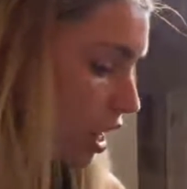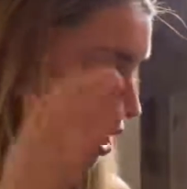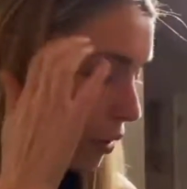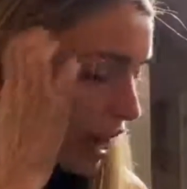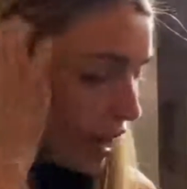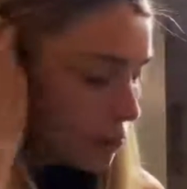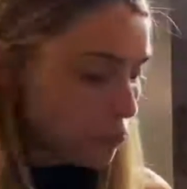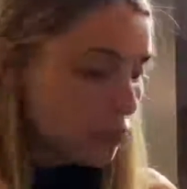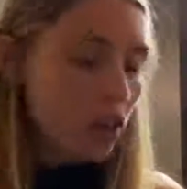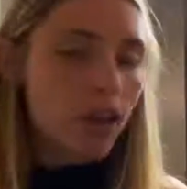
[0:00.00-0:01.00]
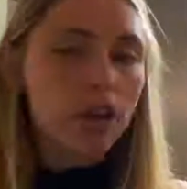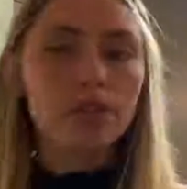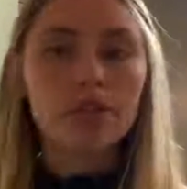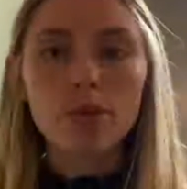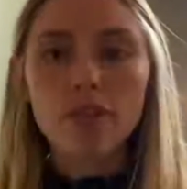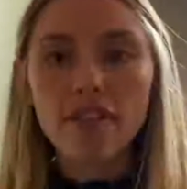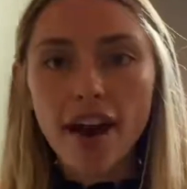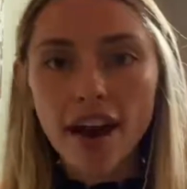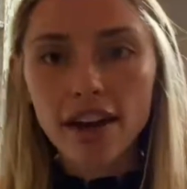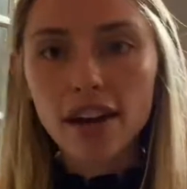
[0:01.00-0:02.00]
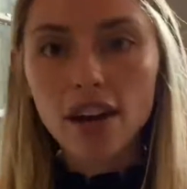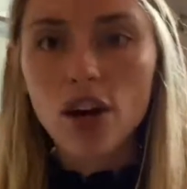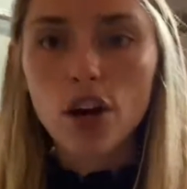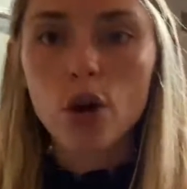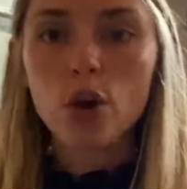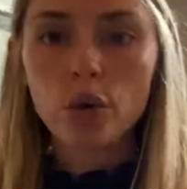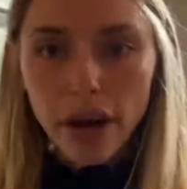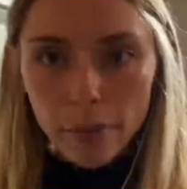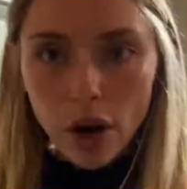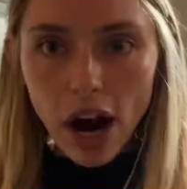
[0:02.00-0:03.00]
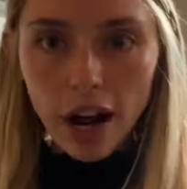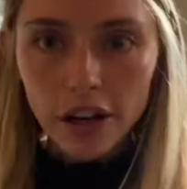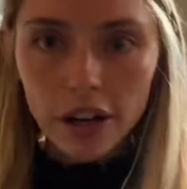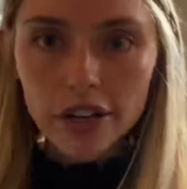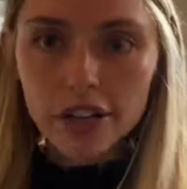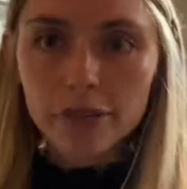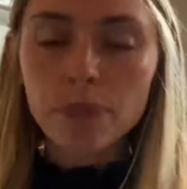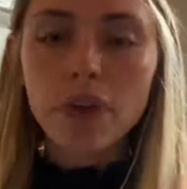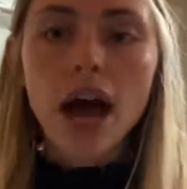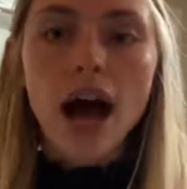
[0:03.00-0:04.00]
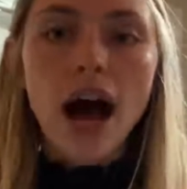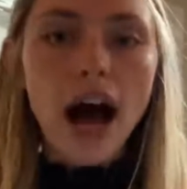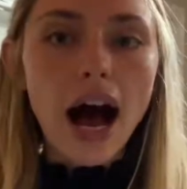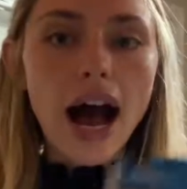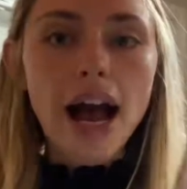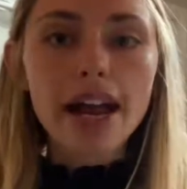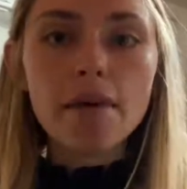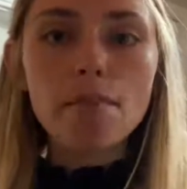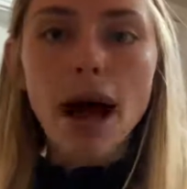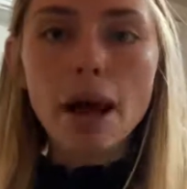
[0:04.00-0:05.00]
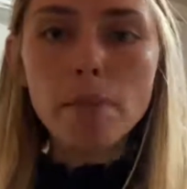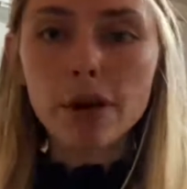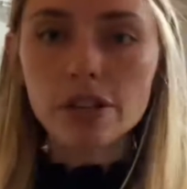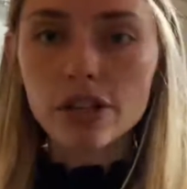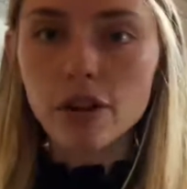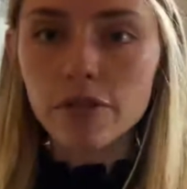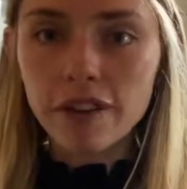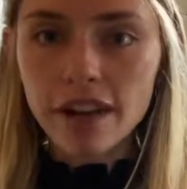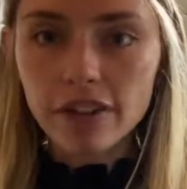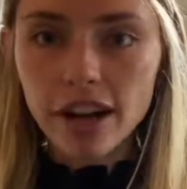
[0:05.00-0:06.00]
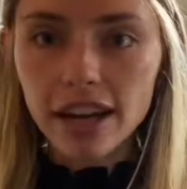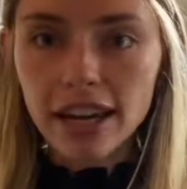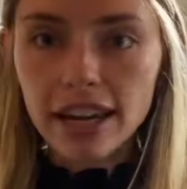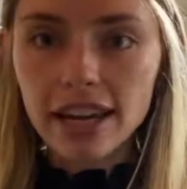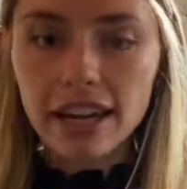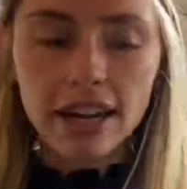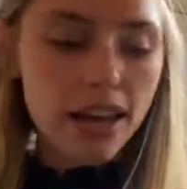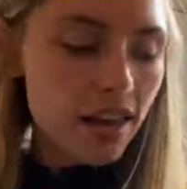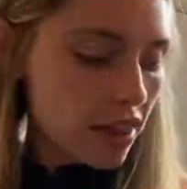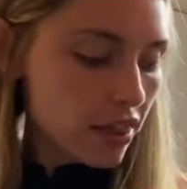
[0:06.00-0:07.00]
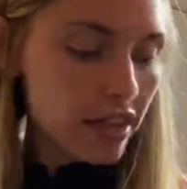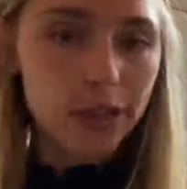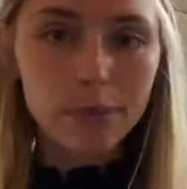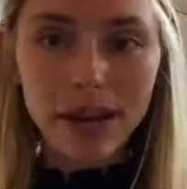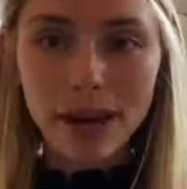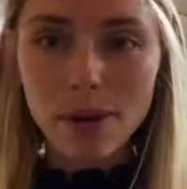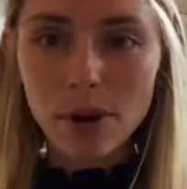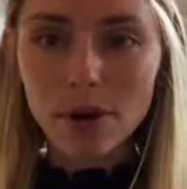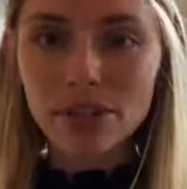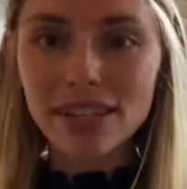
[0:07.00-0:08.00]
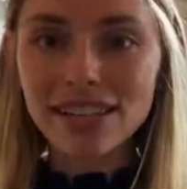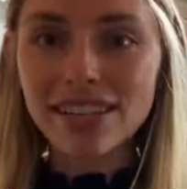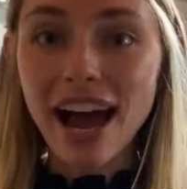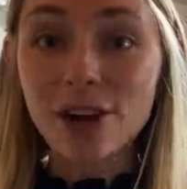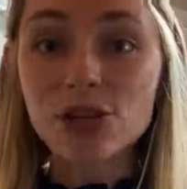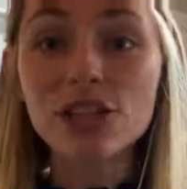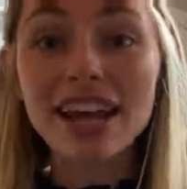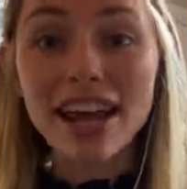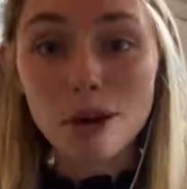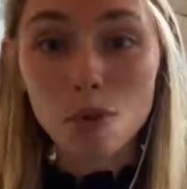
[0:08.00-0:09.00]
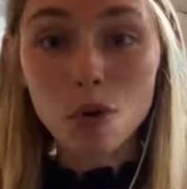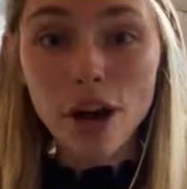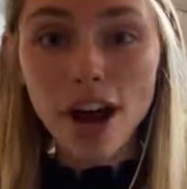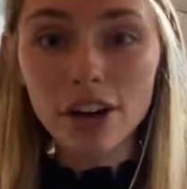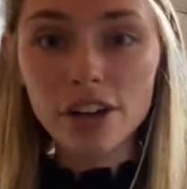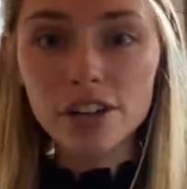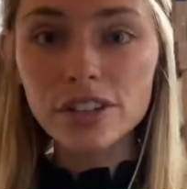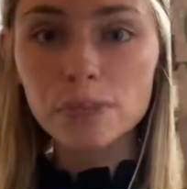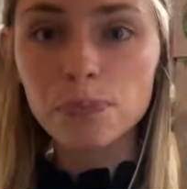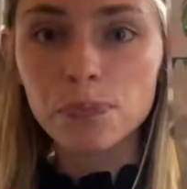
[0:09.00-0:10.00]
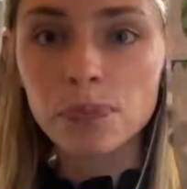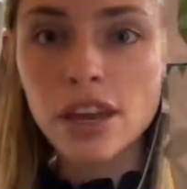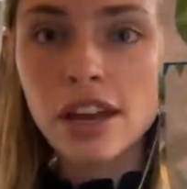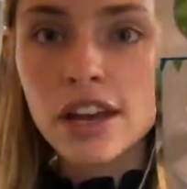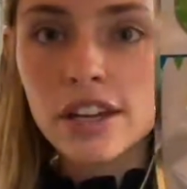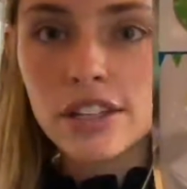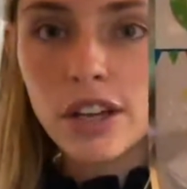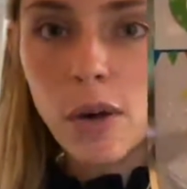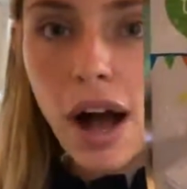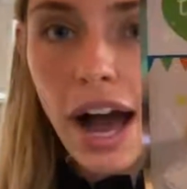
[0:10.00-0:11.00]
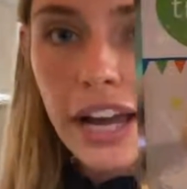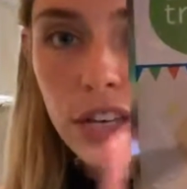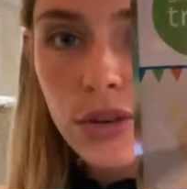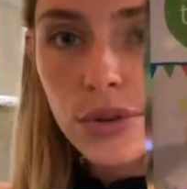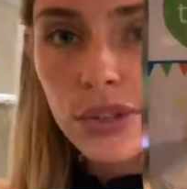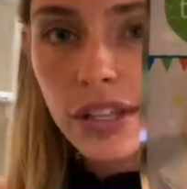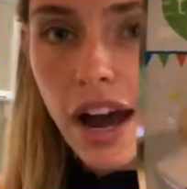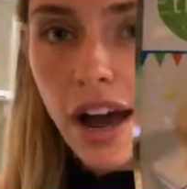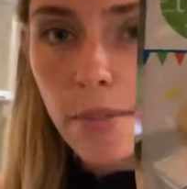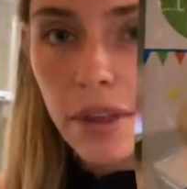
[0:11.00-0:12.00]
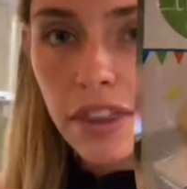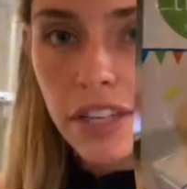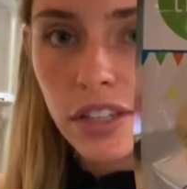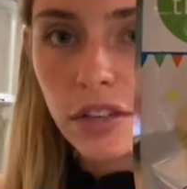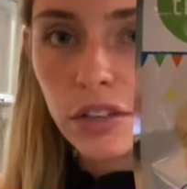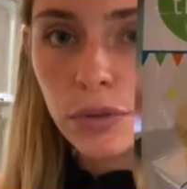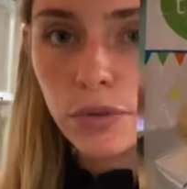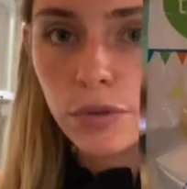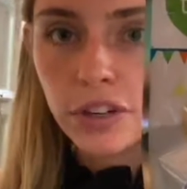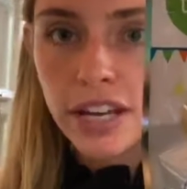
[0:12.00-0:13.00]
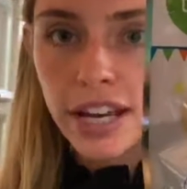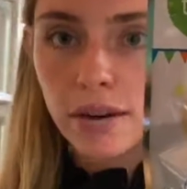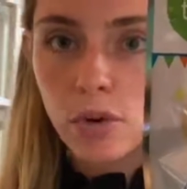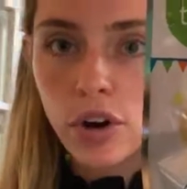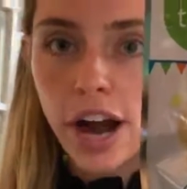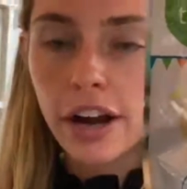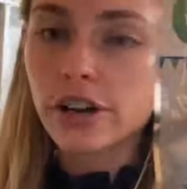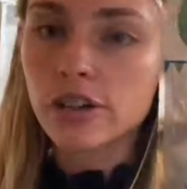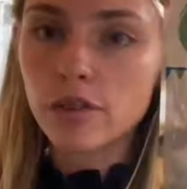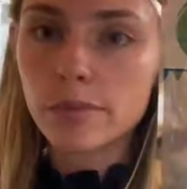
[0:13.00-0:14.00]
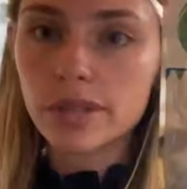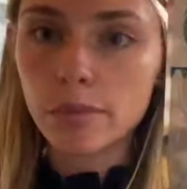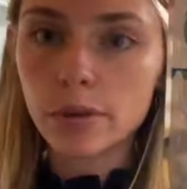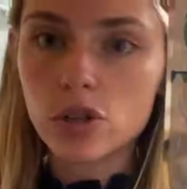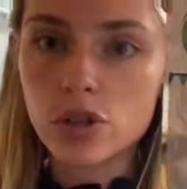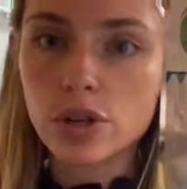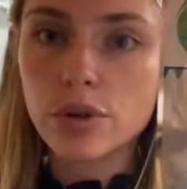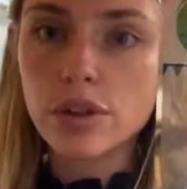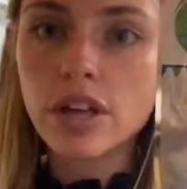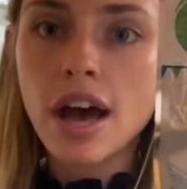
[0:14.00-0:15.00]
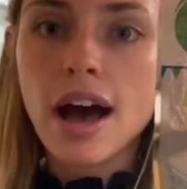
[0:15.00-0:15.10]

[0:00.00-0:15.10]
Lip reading: Okay, so then graham crackers. My personal favorite in these banana boats is actually animal crackers. So I use these gluten-free animal crackers from Simple Truth.